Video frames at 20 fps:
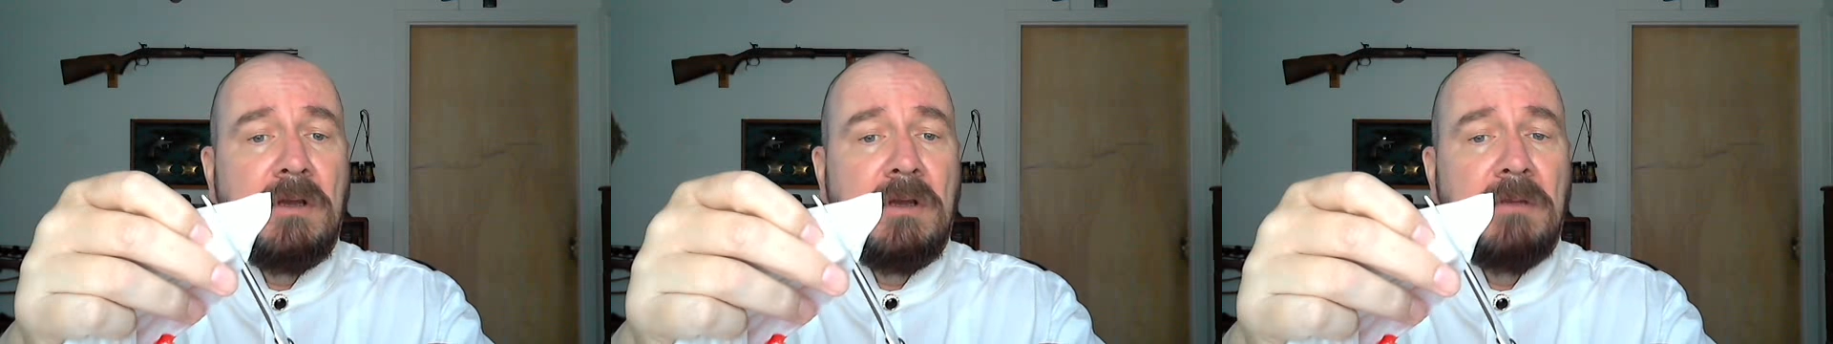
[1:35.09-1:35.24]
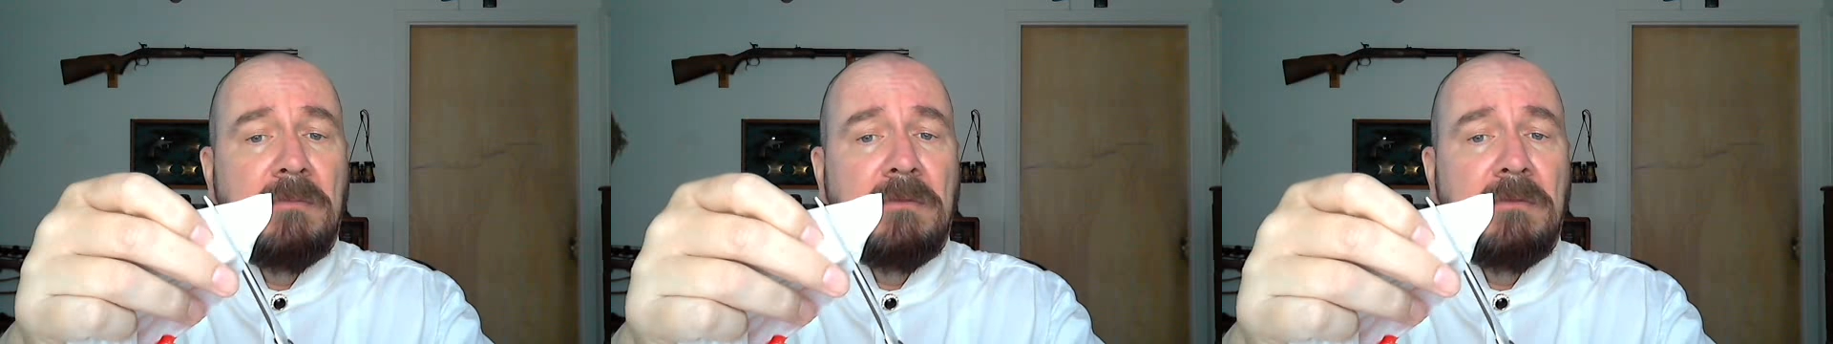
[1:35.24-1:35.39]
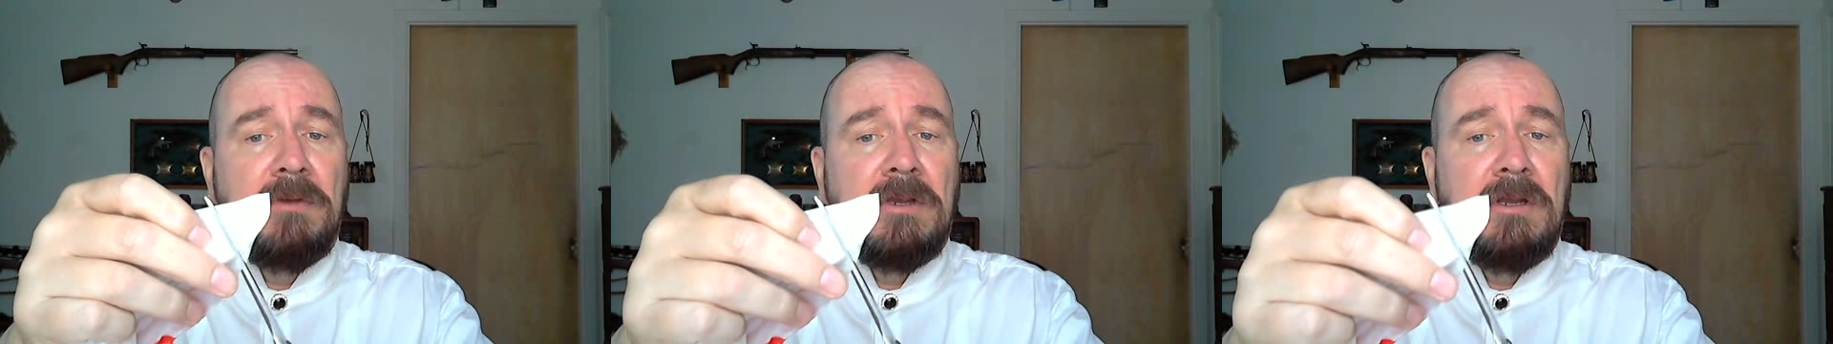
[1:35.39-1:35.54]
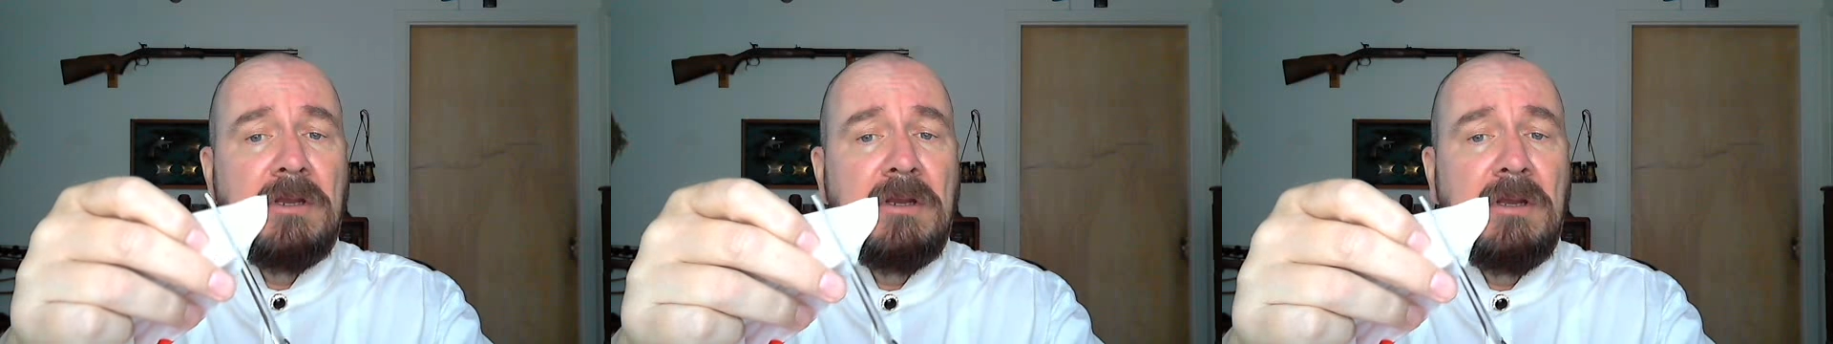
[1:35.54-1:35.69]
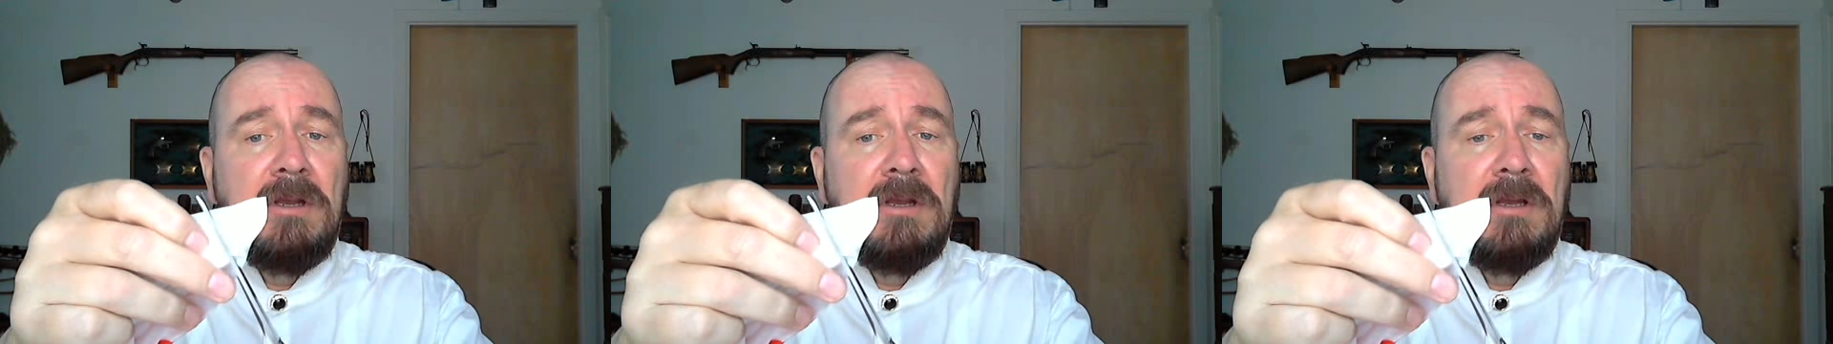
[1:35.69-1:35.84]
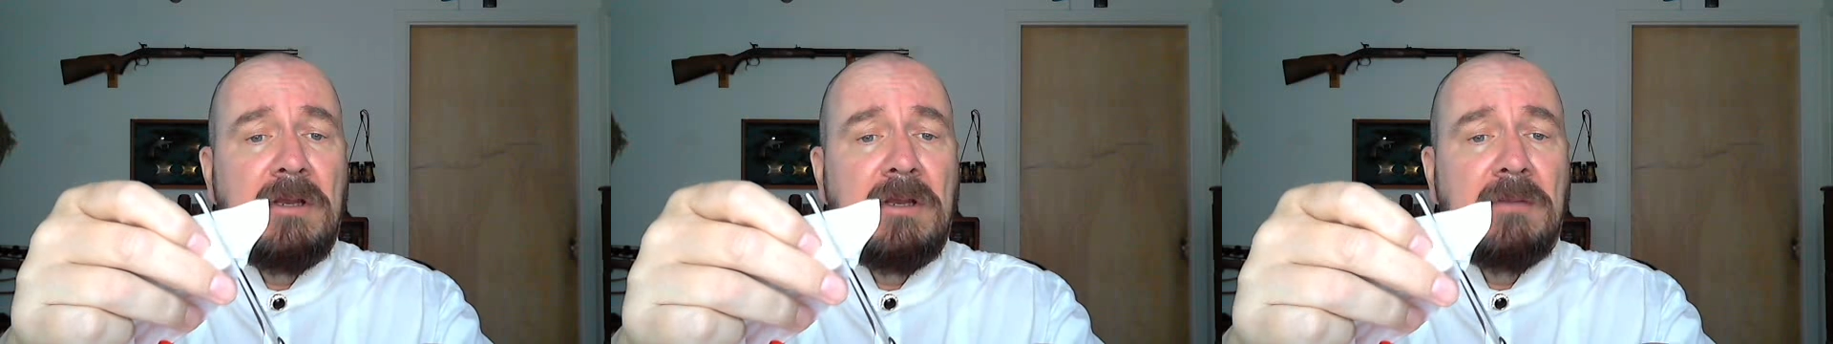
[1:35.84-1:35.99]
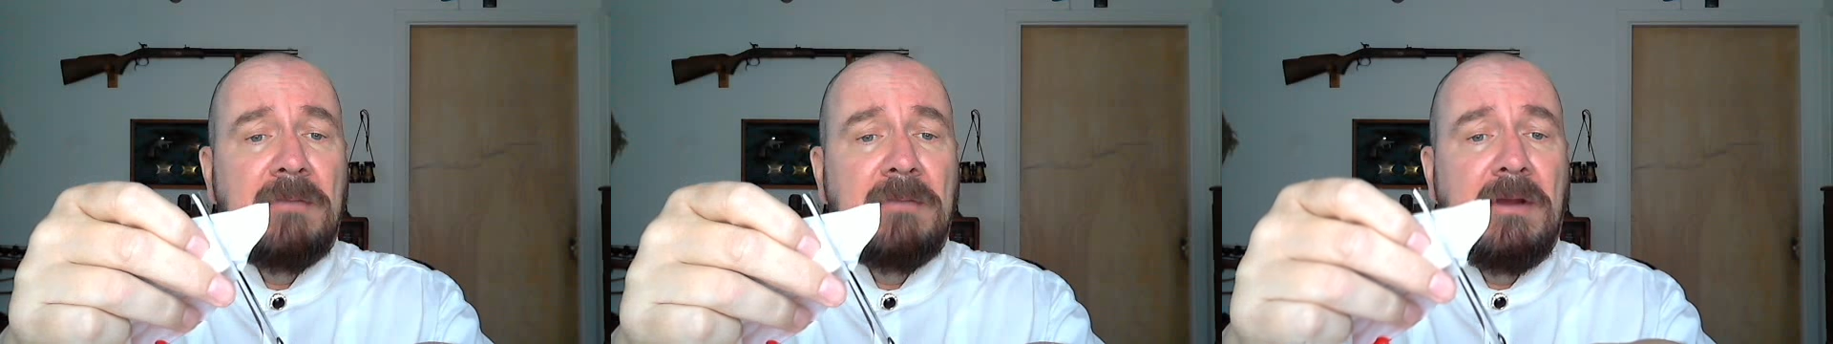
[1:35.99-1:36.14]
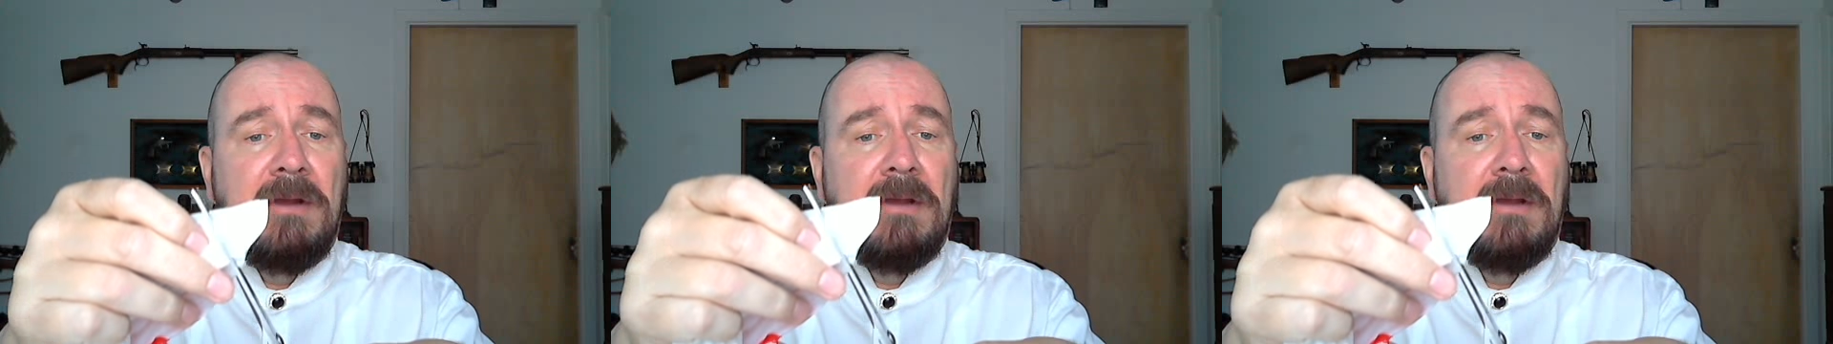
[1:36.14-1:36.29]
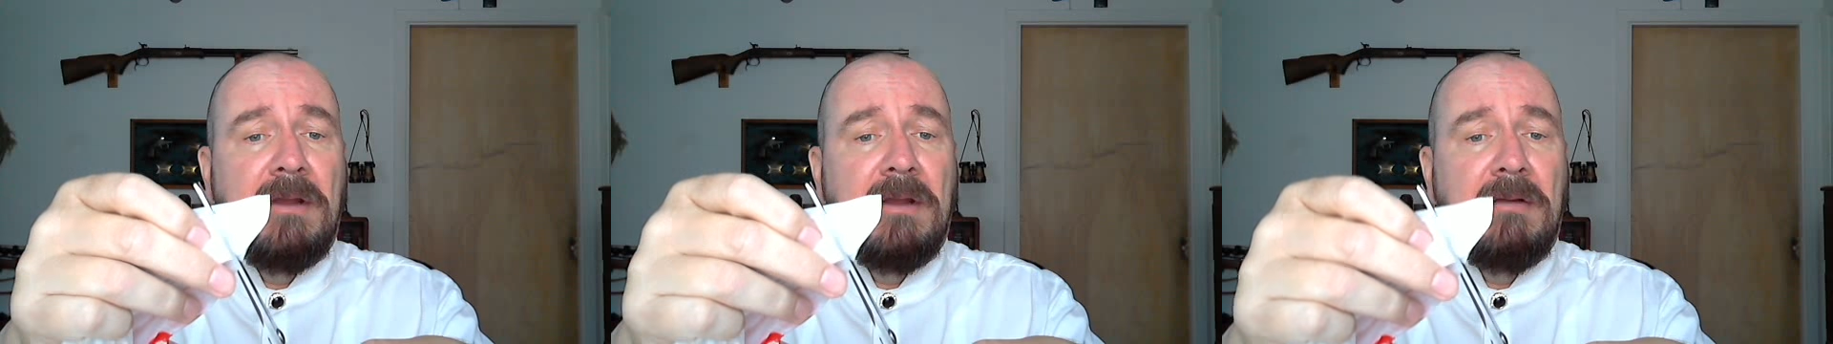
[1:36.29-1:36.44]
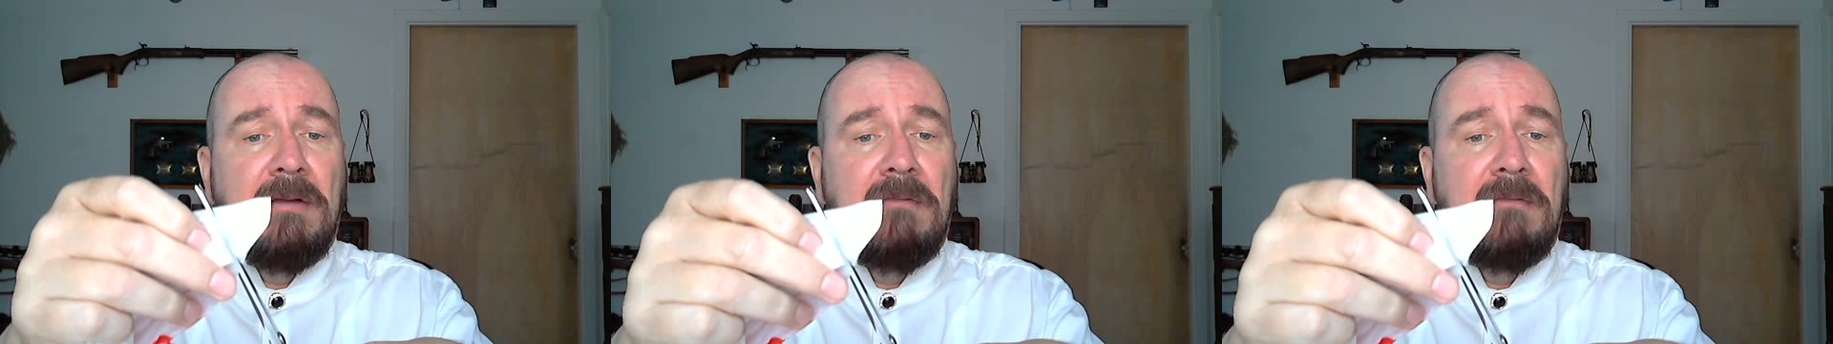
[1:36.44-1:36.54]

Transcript: I'm looking at about like